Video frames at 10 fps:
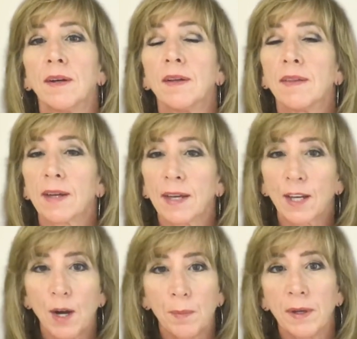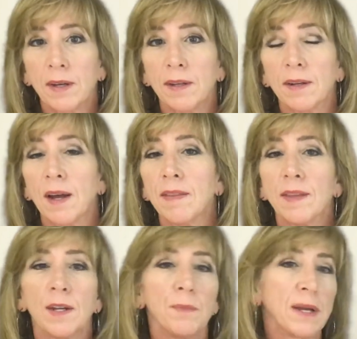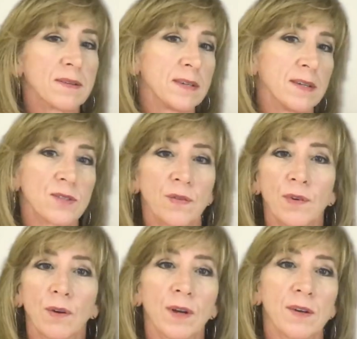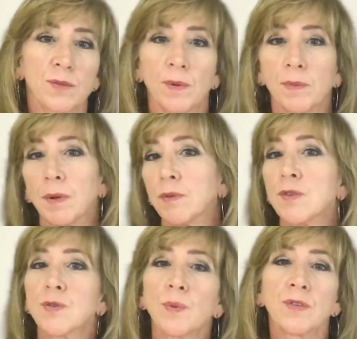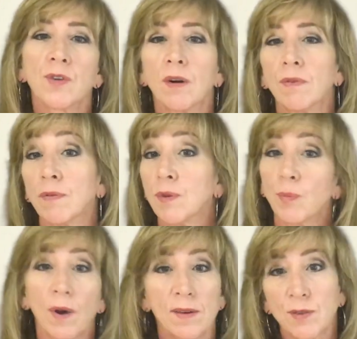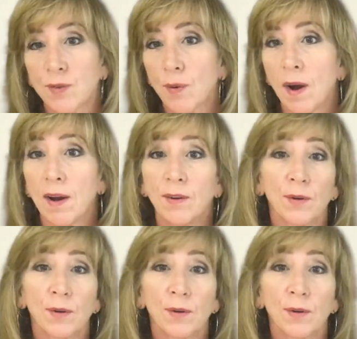that can come in, and then it makes it easy for your customer to be able to switch over if the price is right,